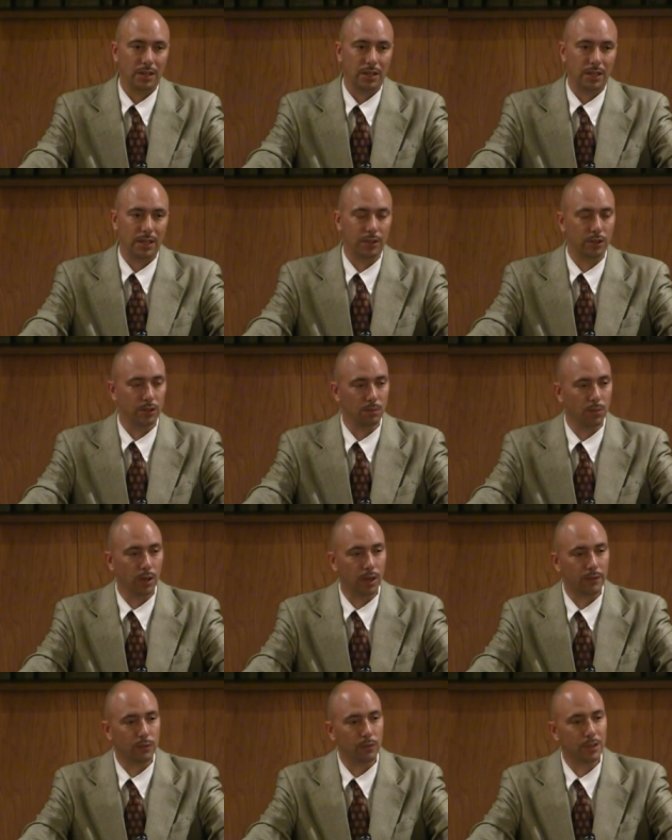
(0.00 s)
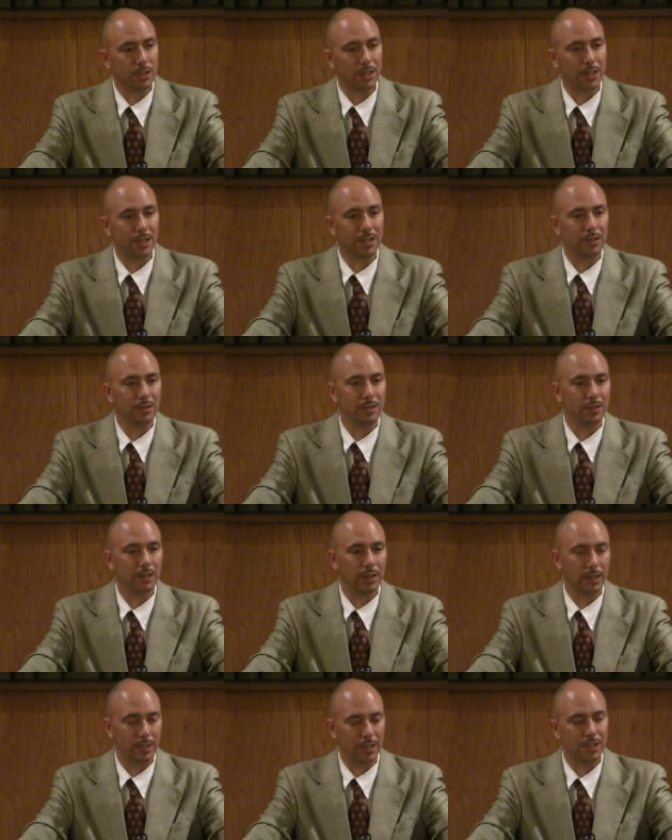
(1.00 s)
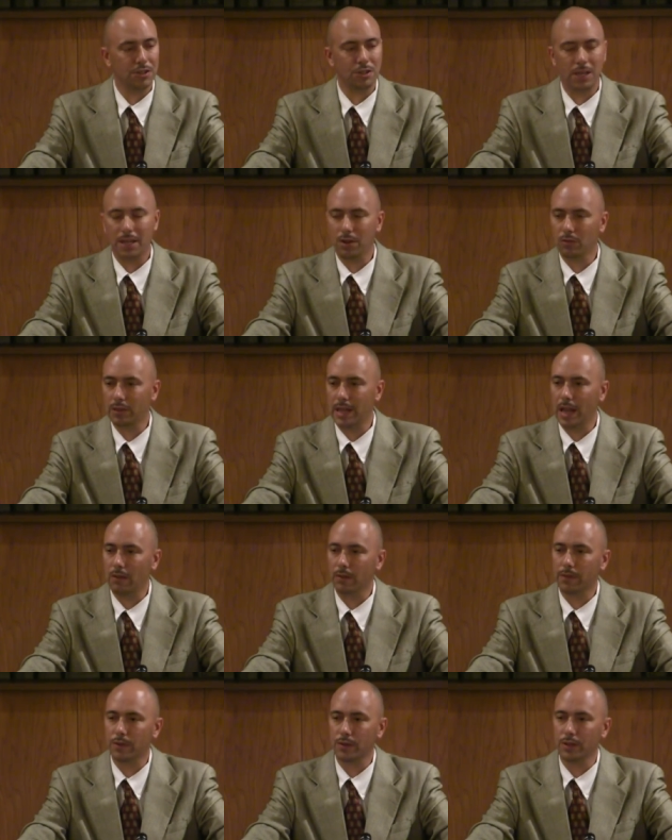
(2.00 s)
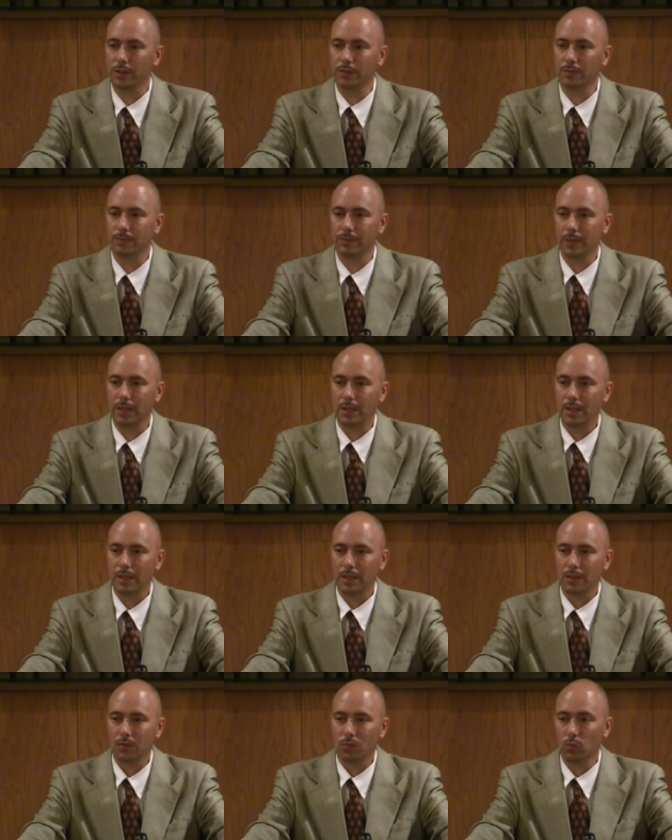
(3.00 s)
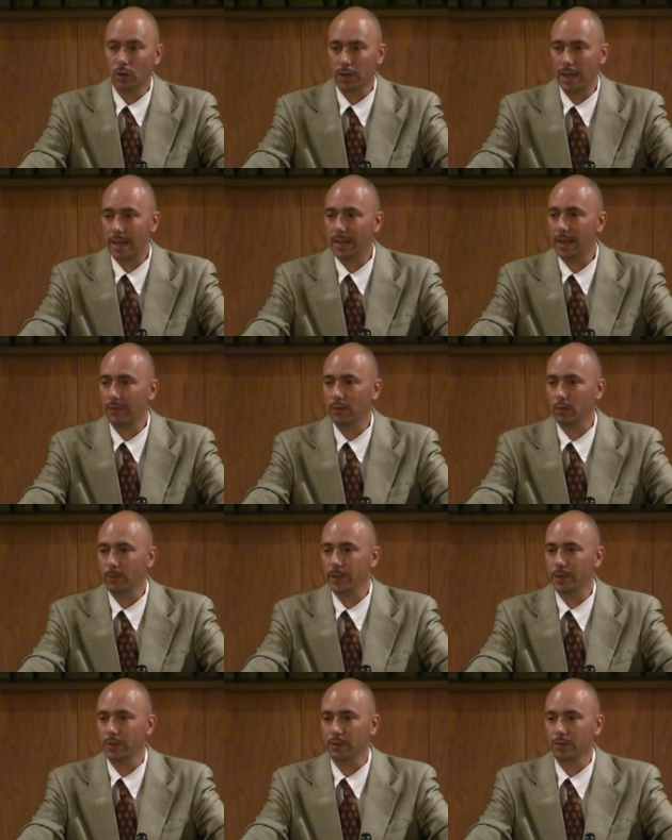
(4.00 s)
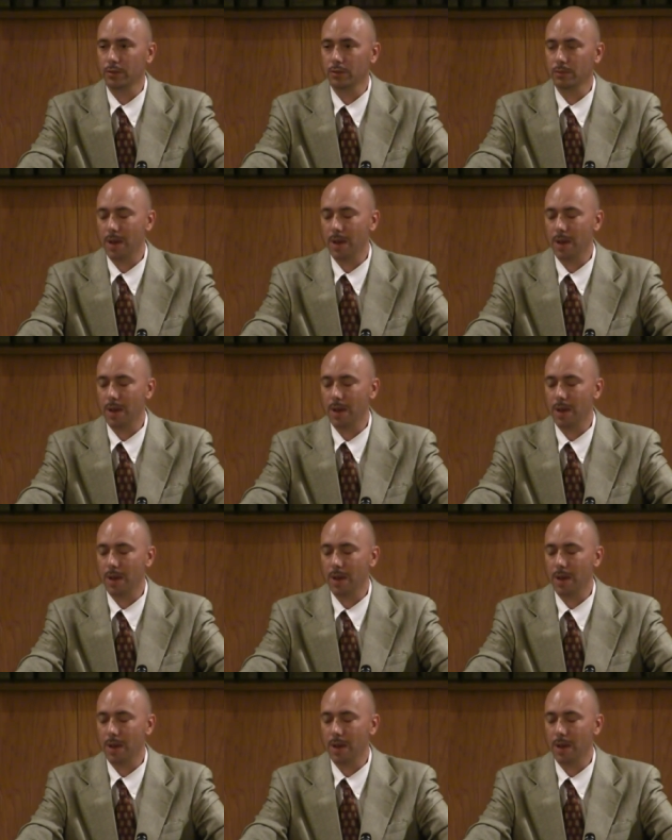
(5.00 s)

and to the blood for which He, that he shed on Calvary for you, one day heaven will be yours. The